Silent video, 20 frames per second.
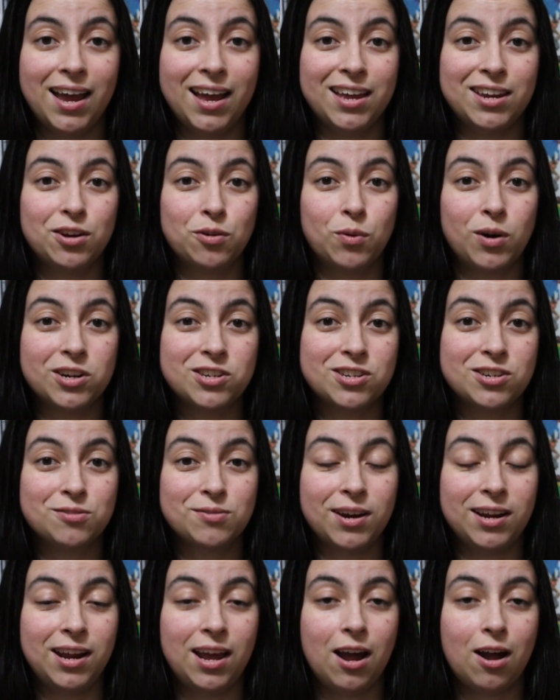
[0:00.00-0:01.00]
and you're watching it
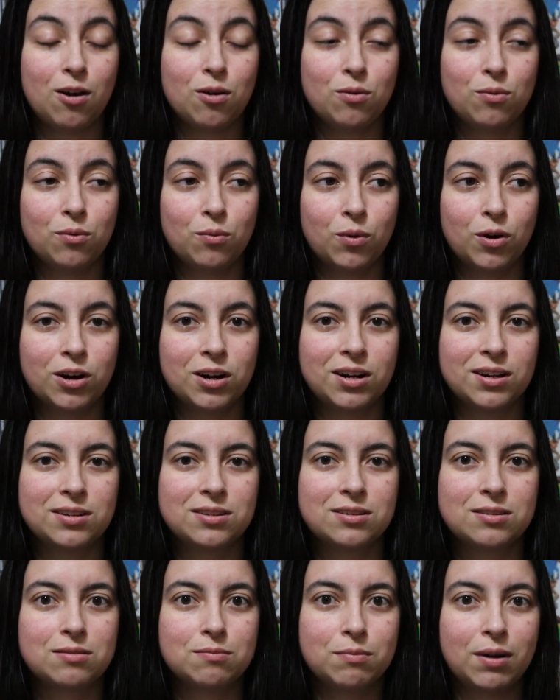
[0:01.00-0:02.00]
right now, where
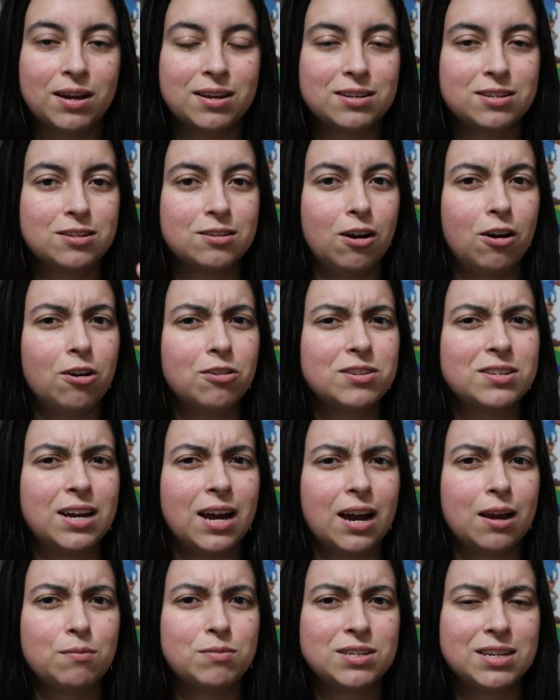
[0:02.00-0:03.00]
it's my
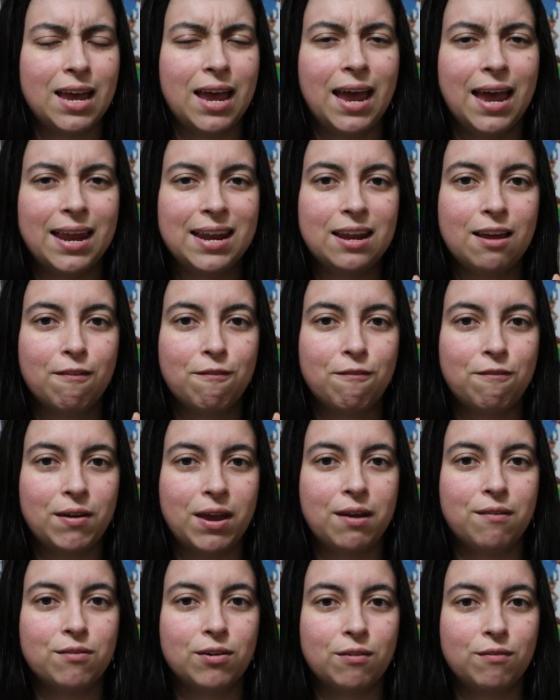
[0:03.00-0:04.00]
all-time 10
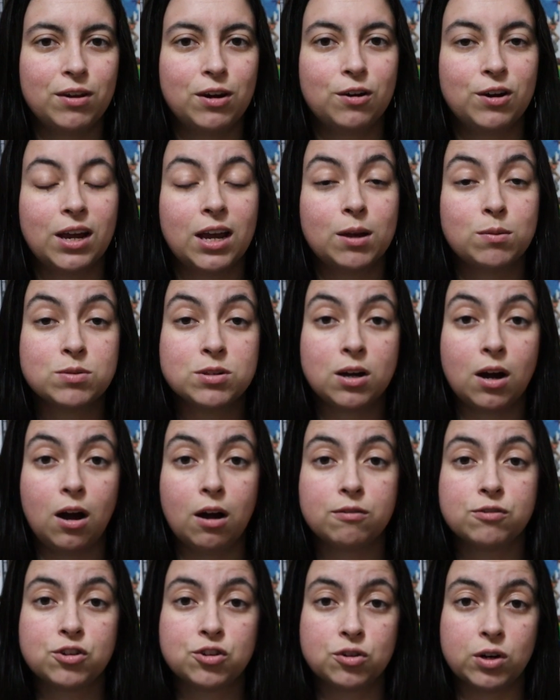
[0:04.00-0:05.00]
favorite video games
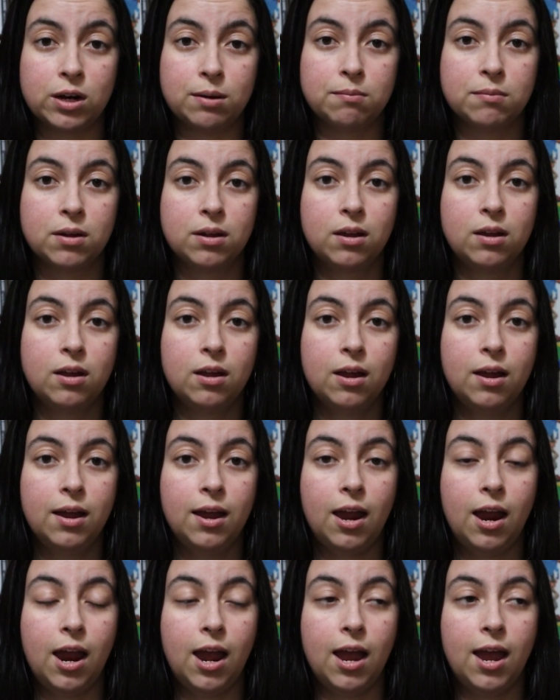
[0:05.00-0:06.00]
off stream.
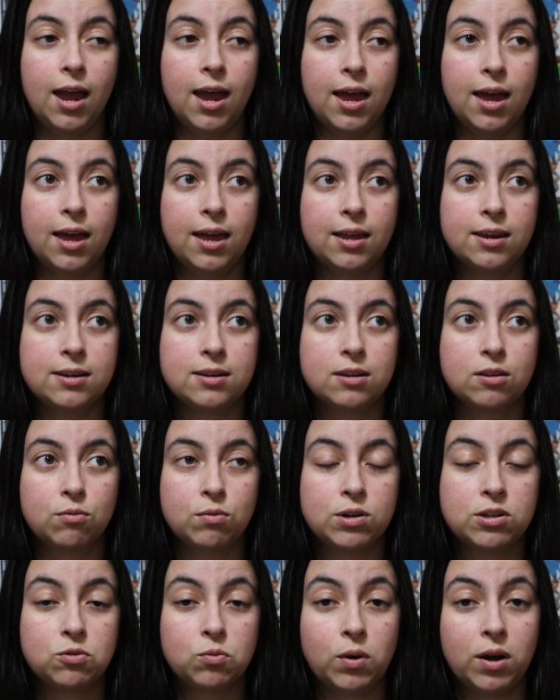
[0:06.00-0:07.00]
And the
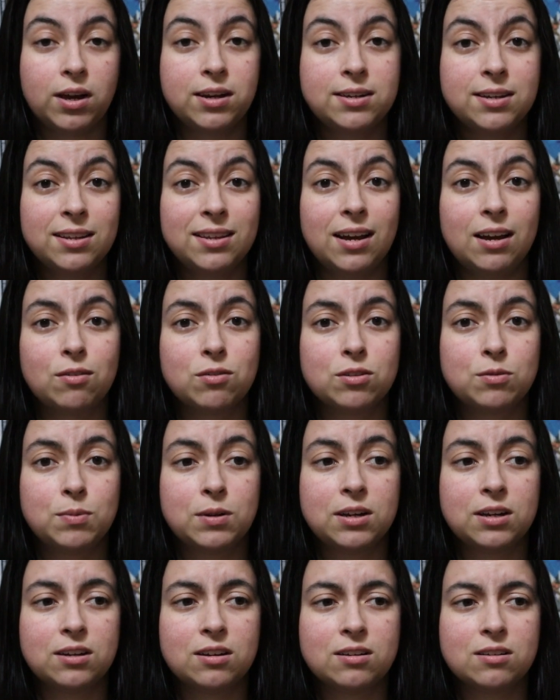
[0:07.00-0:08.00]
reason why I did that was
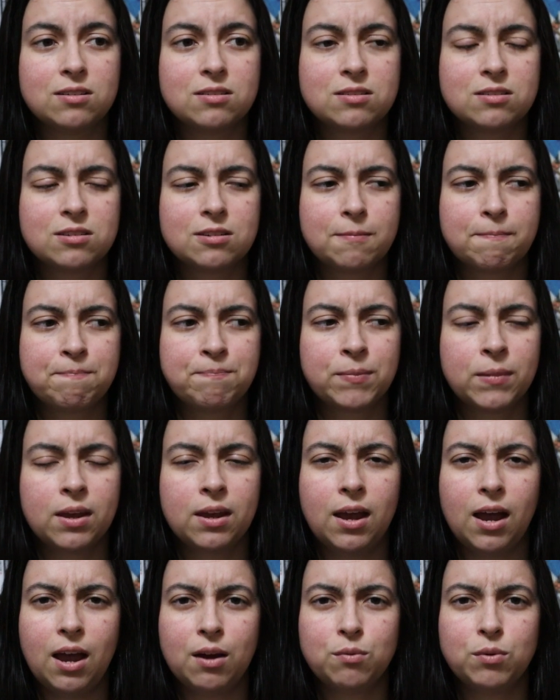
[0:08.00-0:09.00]
because
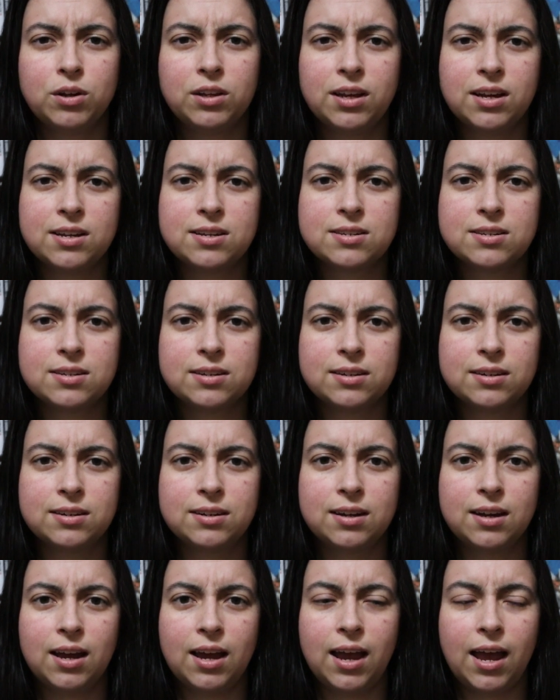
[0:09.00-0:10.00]
I realized
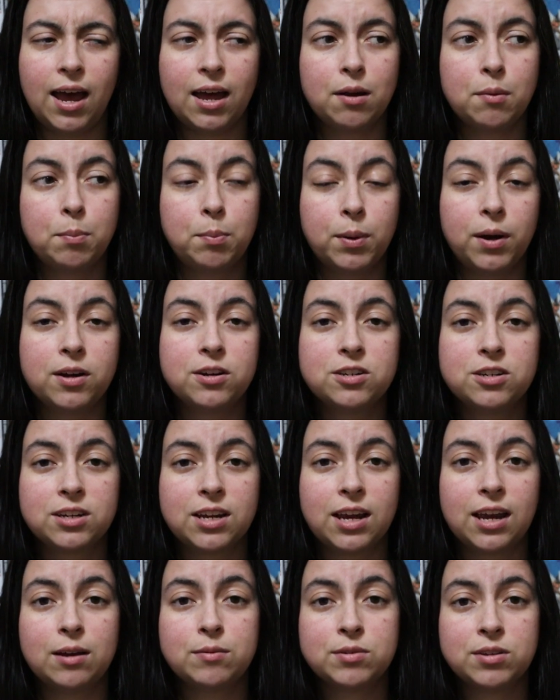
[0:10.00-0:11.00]
I had a bunch
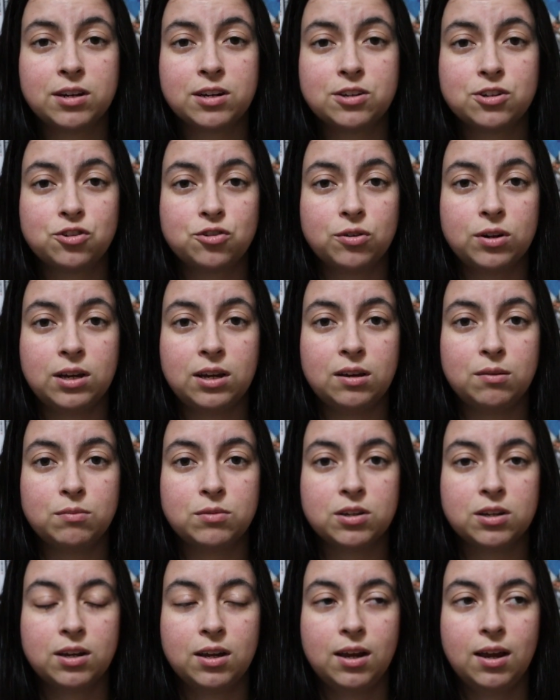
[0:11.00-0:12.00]
of games that I
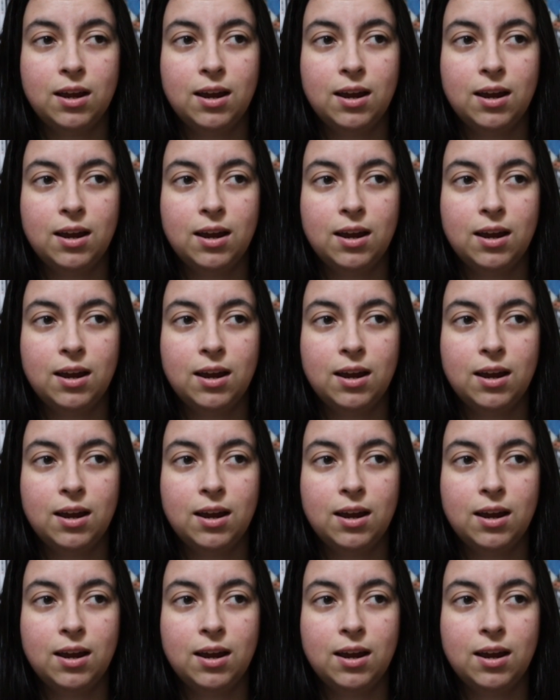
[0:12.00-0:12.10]
streamed